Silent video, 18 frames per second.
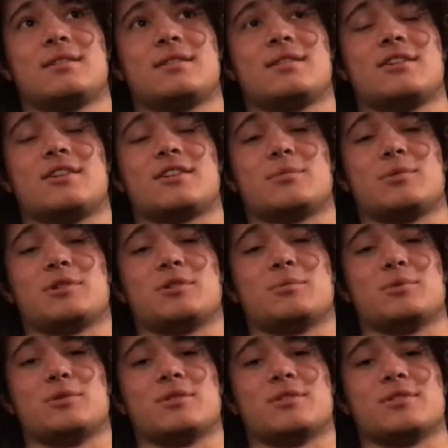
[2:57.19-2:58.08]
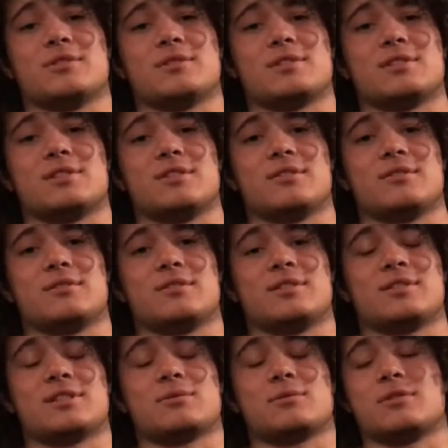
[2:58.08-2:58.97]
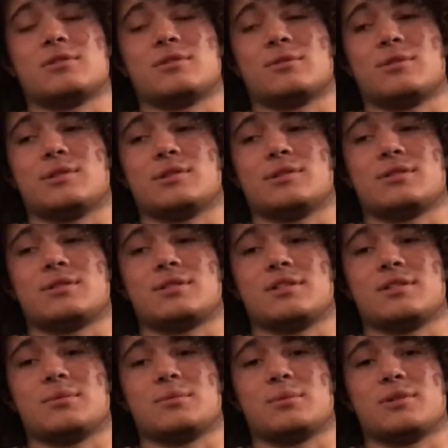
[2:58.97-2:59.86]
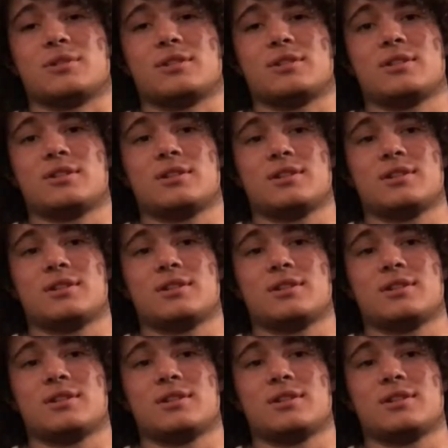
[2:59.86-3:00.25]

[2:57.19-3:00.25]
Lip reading: He talked about the border and stuff. At least that's what his lawyers are saying, but.